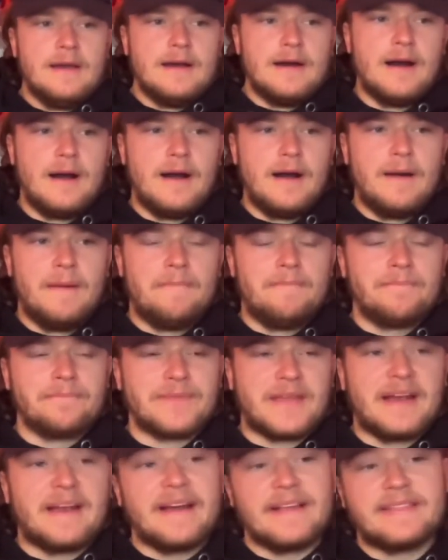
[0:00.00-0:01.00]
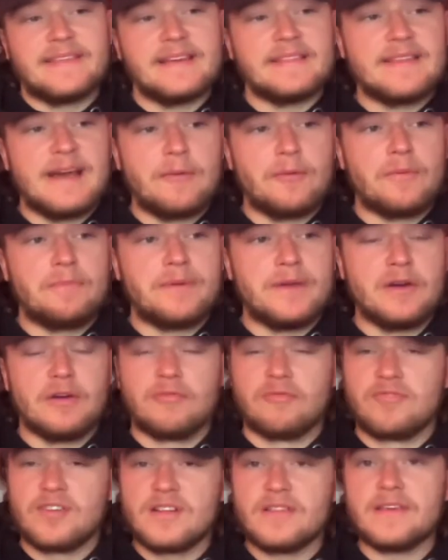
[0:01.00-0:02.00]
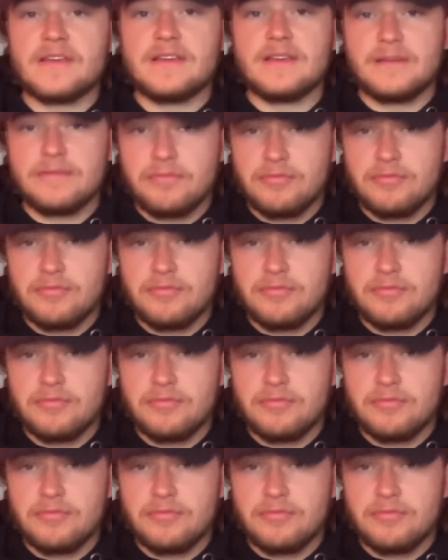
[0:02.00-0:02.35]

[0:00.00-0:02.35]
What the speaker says: And I think that would be a really,